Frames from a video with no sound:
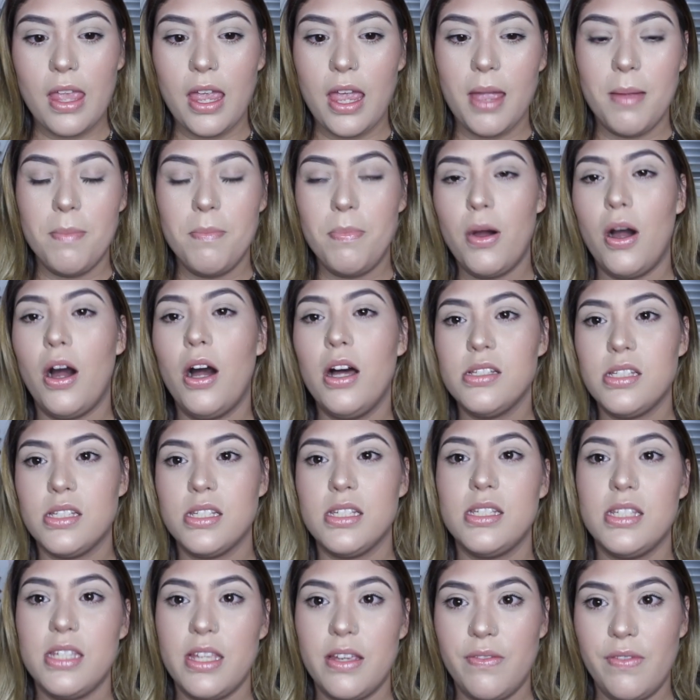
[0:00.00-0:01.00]
and pause
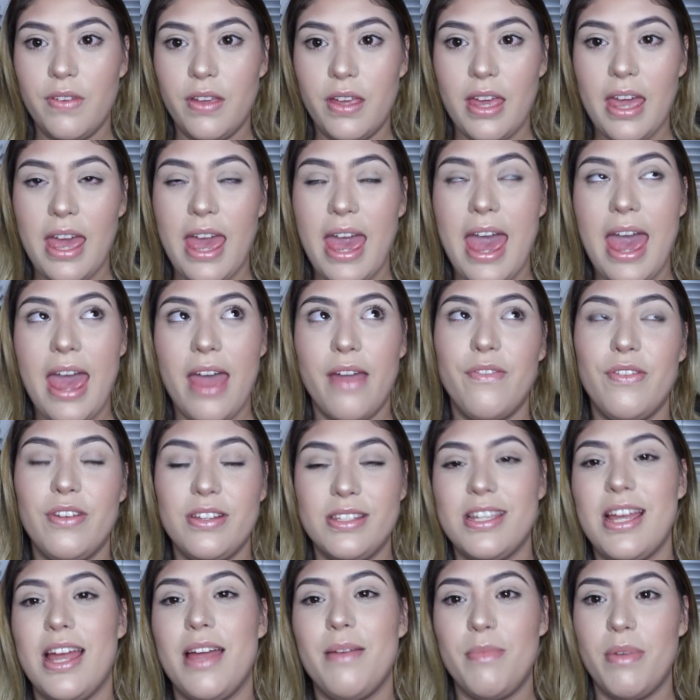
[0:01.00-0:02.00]
the TV
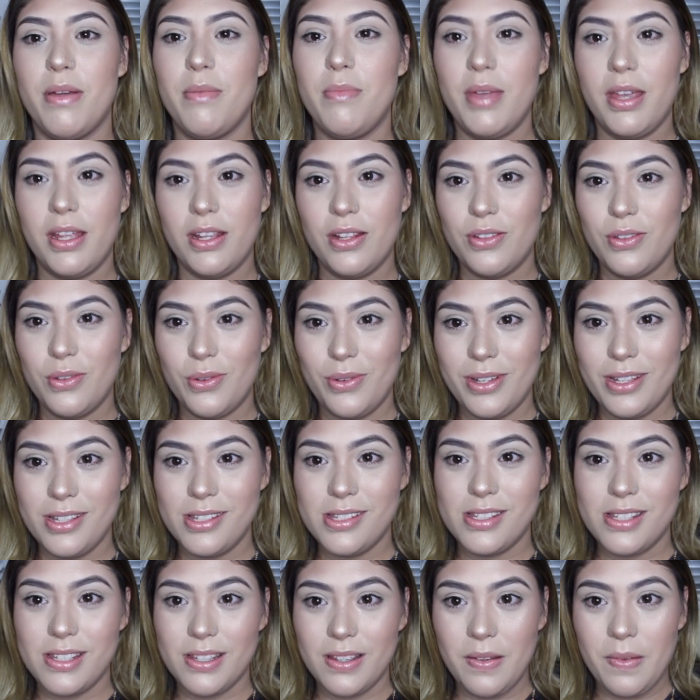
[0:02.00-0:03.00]
every time I made a
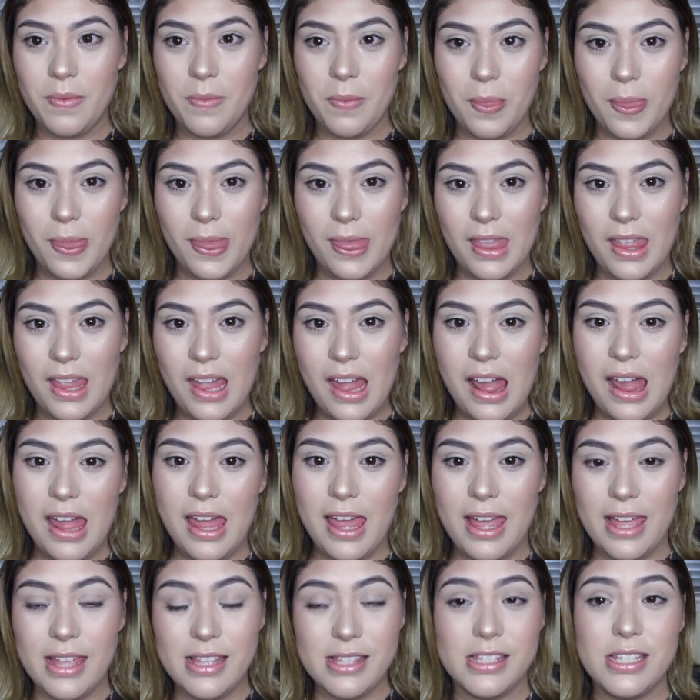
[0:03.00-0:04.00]
noise
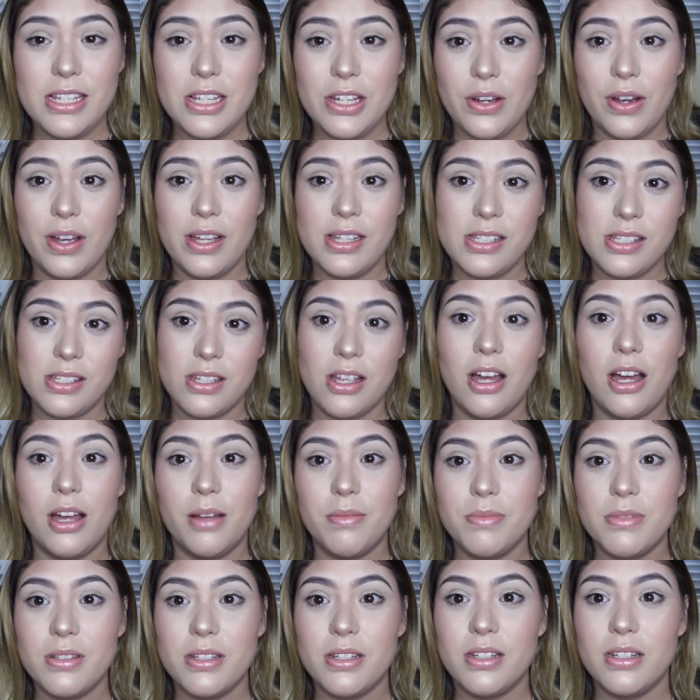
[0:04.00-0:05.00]
until I
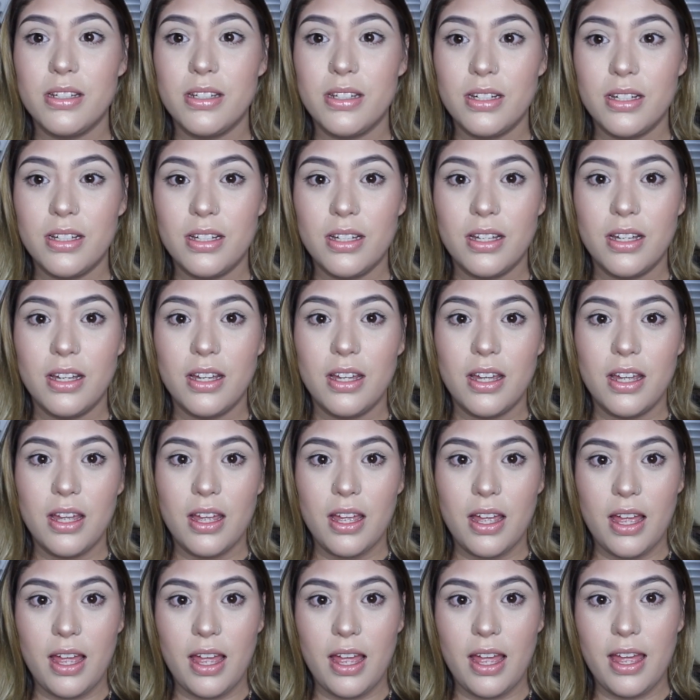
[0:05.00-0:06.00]
stopped.
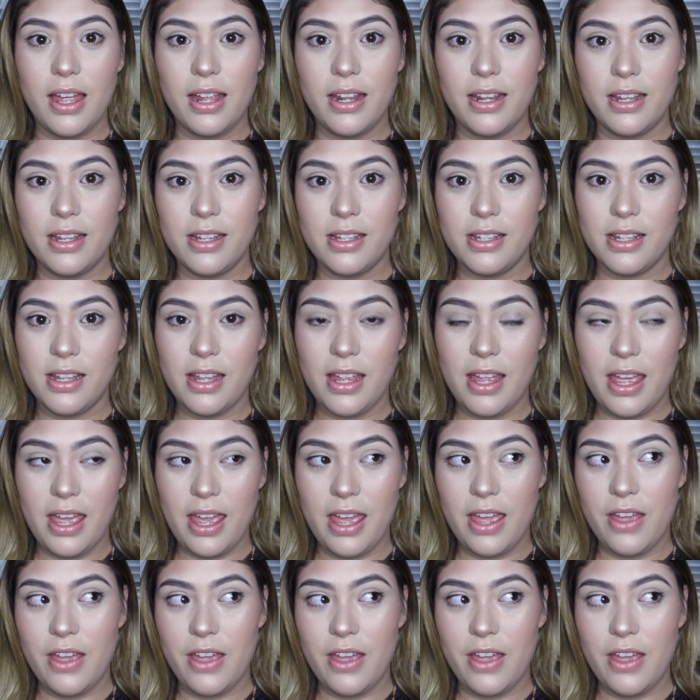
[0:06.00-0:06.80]
And